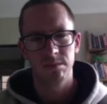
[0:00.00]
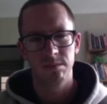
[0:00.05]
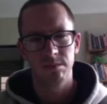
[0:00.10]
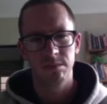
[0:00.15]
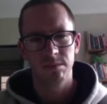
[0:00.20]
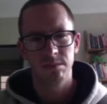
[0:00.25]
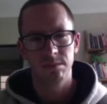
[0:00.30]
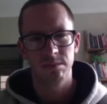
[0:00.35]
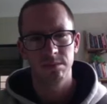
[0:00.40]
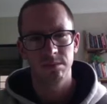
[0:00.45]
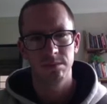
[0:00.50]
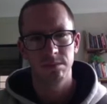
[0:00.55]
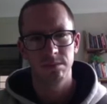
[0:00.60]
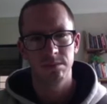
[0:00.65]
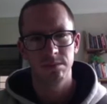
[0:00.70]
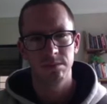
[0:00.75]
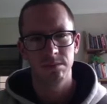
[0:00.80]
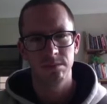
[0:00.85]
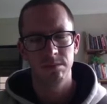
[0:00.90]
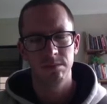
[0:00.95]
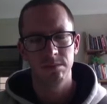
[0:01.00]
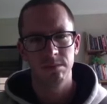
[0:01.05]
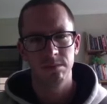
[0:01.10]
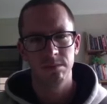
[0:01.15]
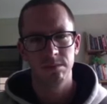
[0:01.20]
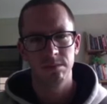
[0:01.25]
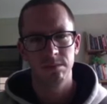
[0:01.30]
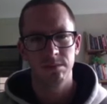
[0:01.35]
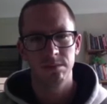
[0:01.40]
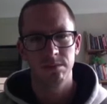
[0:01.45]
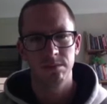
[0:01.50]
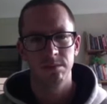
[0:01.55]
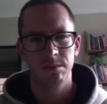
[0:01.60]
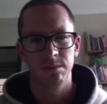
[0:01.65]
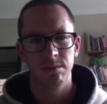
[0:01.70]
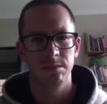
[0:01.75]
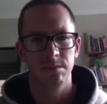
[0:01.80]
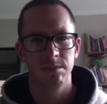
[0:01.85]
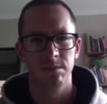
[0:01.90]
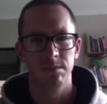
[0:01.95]

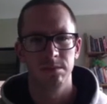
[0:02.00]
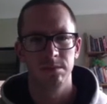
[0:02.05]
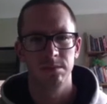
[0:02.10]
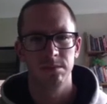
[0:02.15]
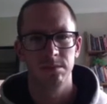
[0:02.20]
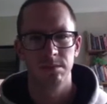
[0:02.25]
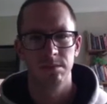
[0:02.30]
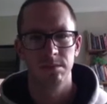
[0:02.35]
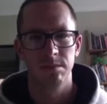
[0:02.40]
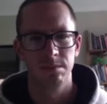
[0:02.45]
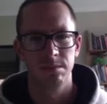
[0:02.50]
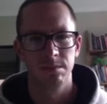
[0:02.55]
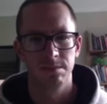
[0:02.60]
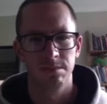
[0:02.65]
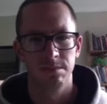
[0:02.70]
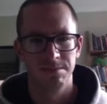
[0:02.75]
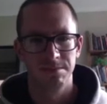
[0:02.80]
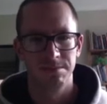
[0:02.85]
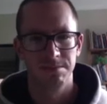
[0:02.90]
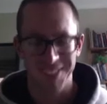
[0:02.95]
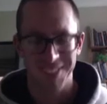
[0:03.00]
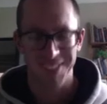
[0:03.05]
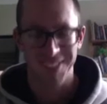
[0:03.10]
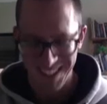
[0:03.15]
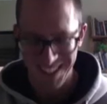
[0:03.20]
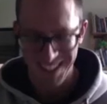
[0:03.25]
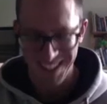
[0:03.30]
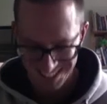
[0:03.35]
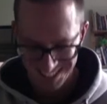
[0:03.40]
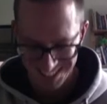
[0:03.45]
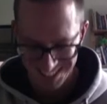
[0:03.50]
(not speaking)